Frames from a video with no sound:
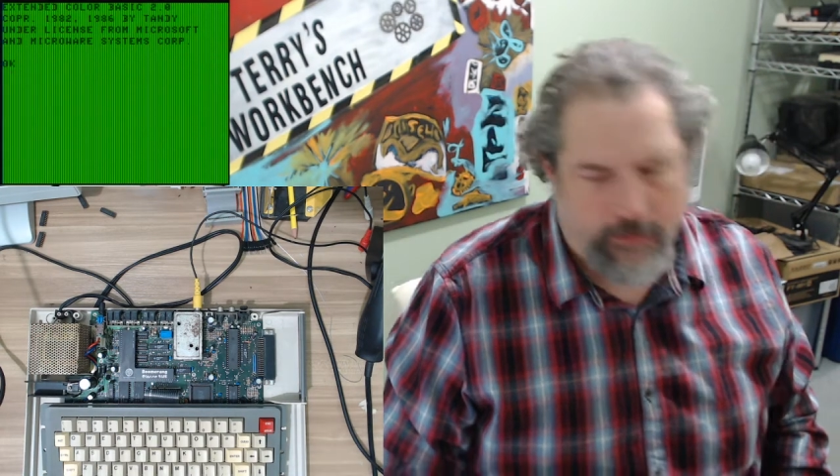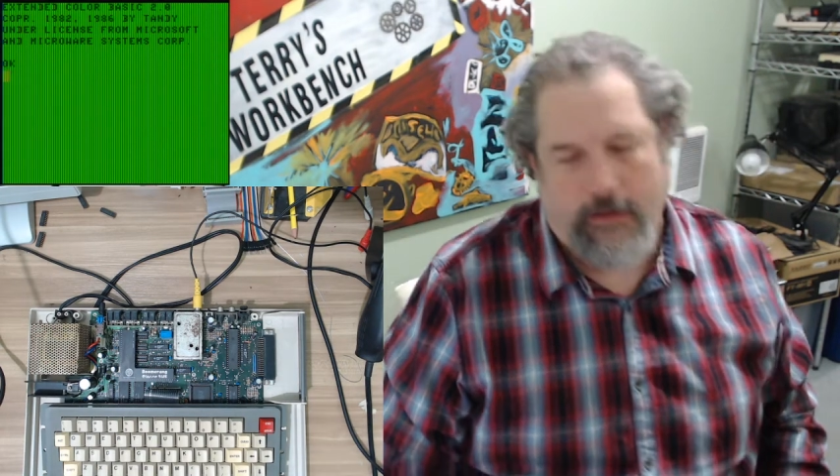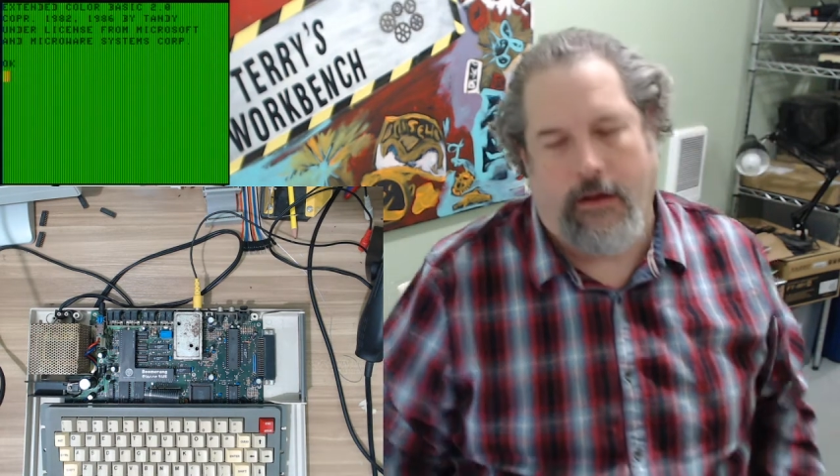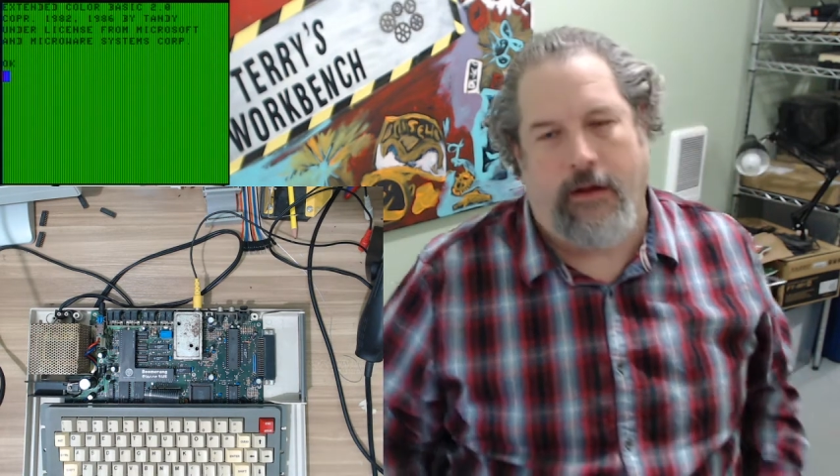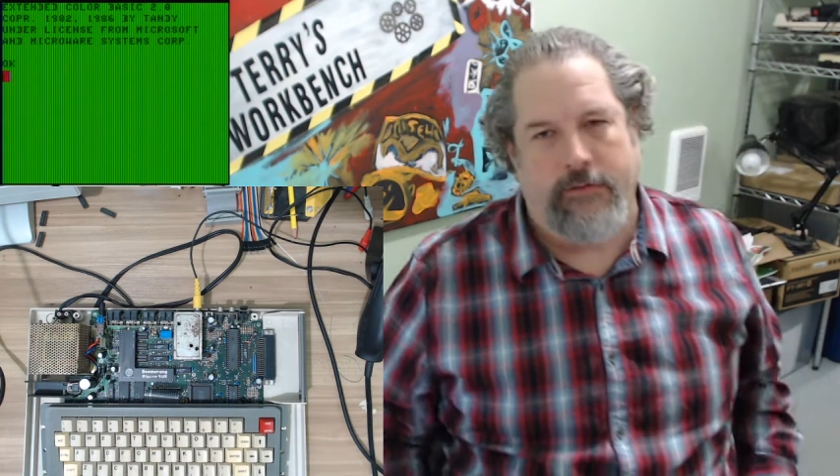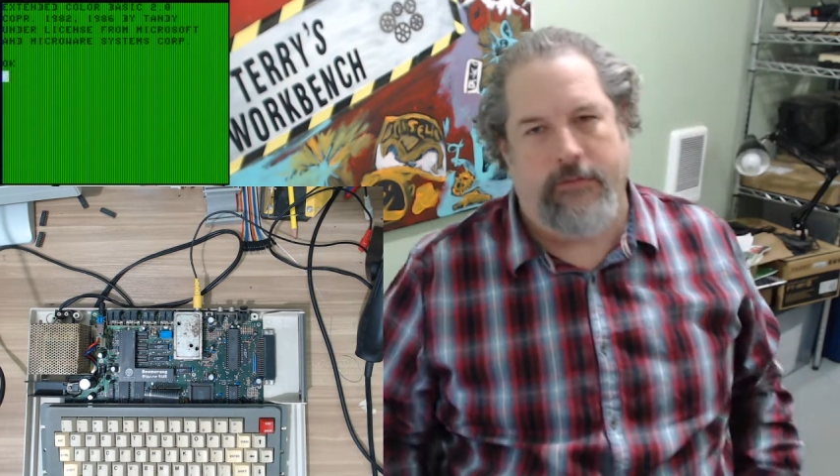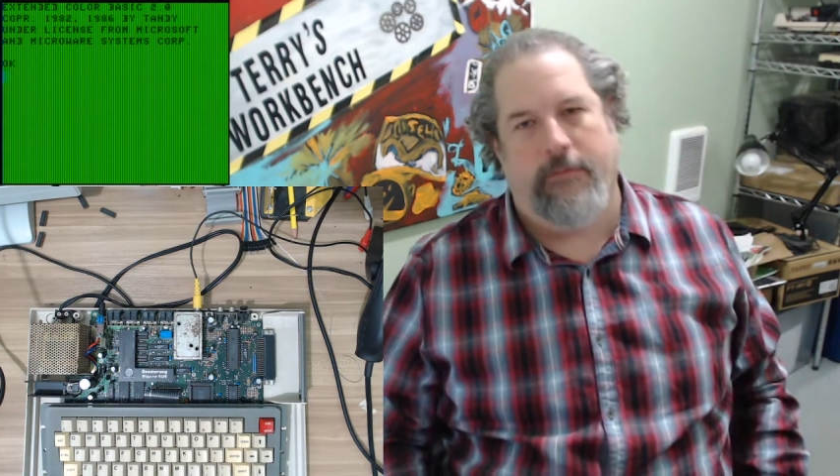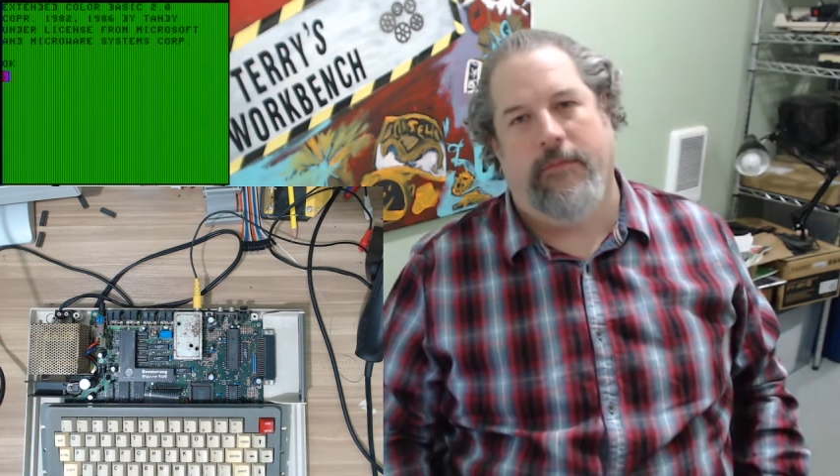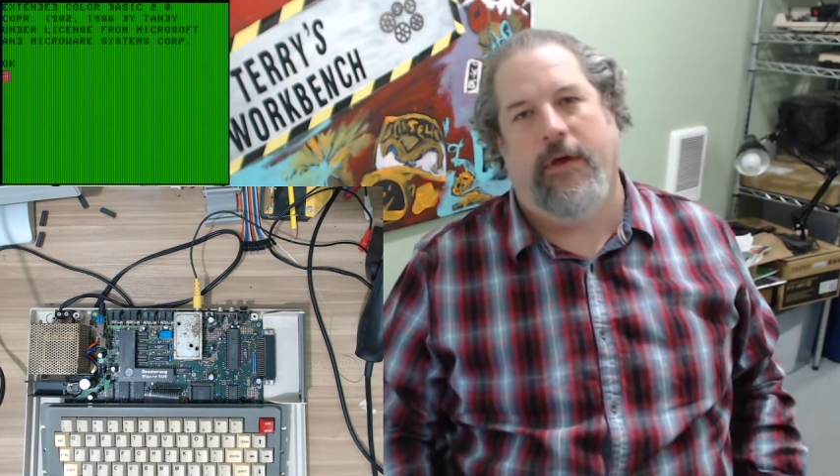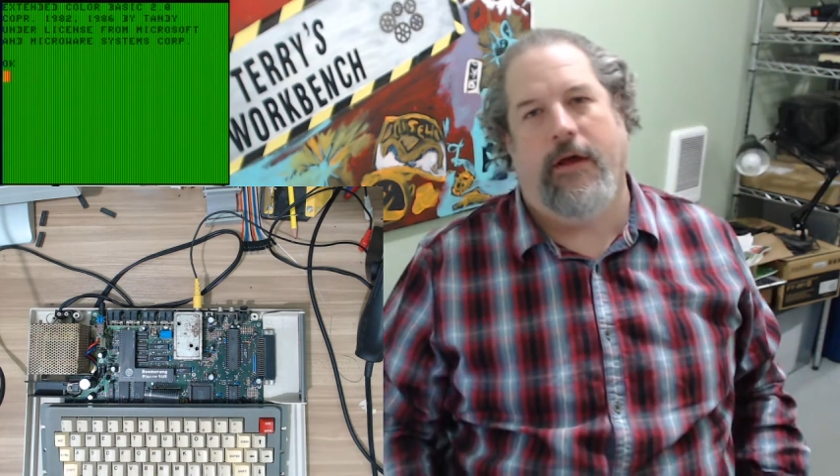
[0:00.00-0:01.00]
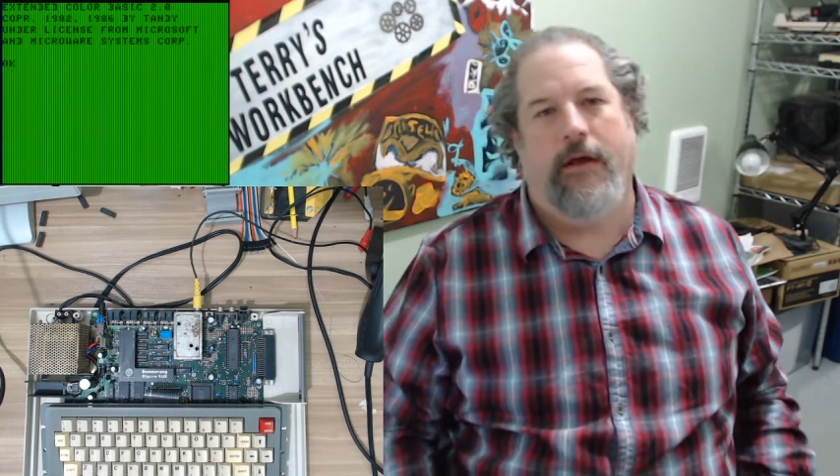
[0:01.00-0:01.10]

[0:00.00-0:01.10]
awesome,